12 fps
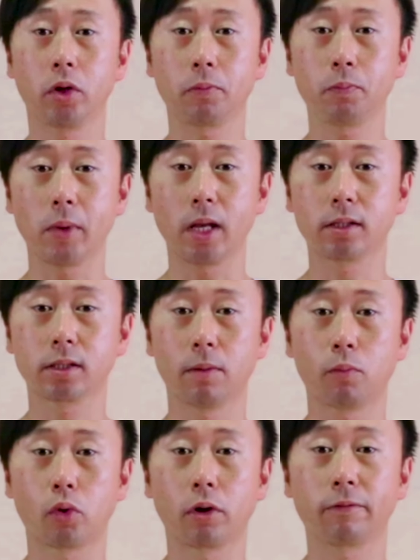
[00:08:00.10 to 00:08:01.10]
to make
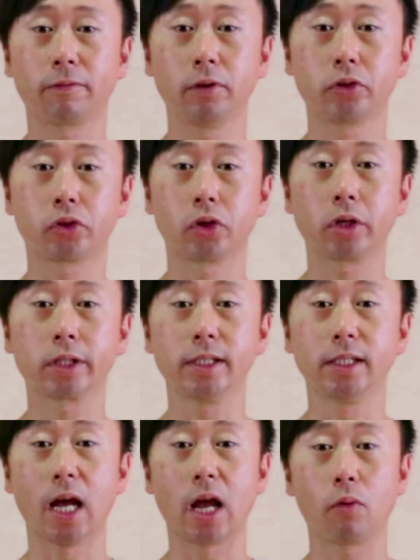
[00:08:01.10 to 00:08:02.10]
some more future
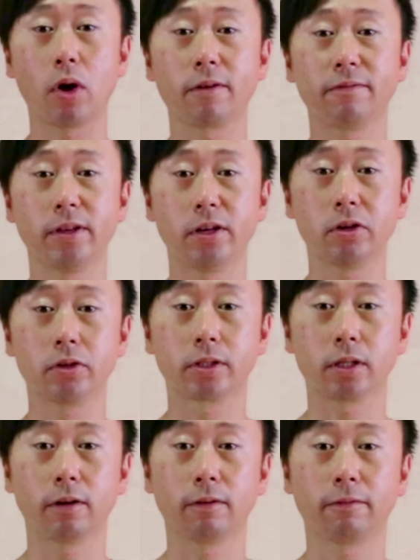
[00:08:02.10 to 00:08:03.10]
DIY
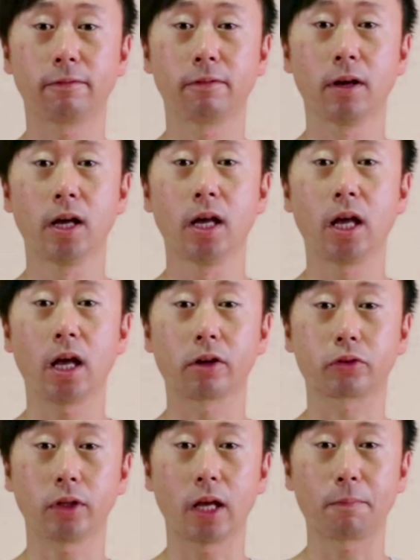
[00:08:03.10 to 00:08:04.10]
videos of
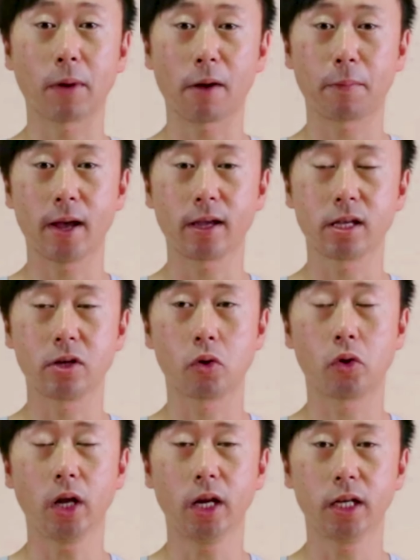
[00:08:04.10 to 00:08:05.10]
ultralight backpacking
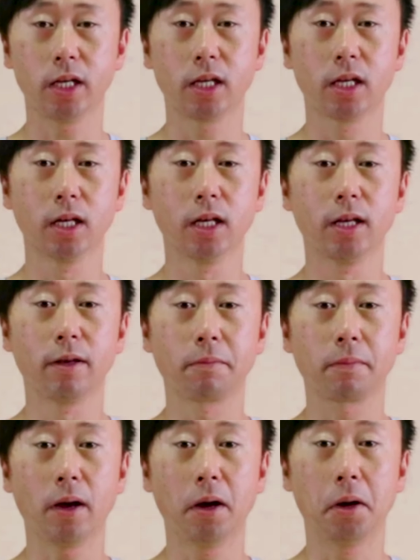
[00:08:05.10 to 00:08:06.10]
or any
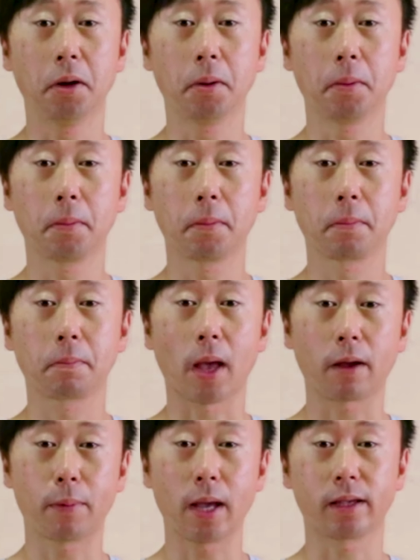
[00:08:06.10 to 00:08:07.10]

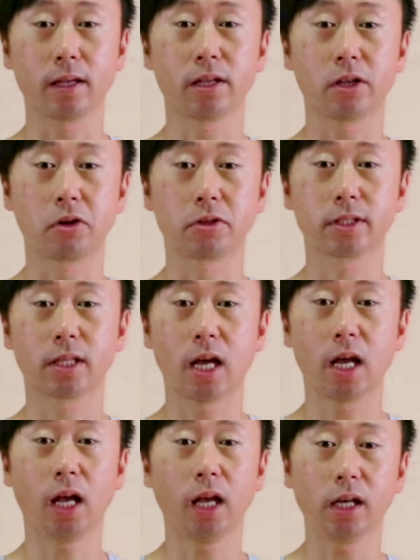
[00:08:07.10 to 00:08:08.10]
backpacking gears
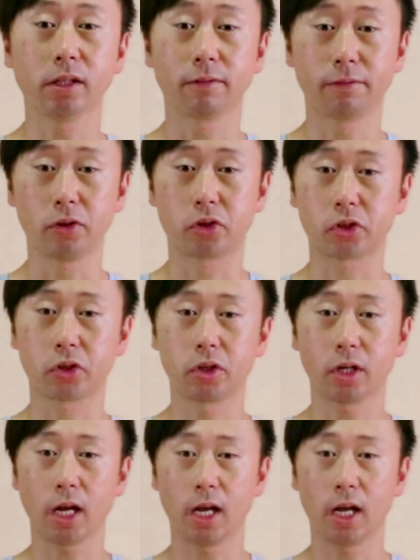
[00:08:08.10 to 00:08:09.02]
that in the future.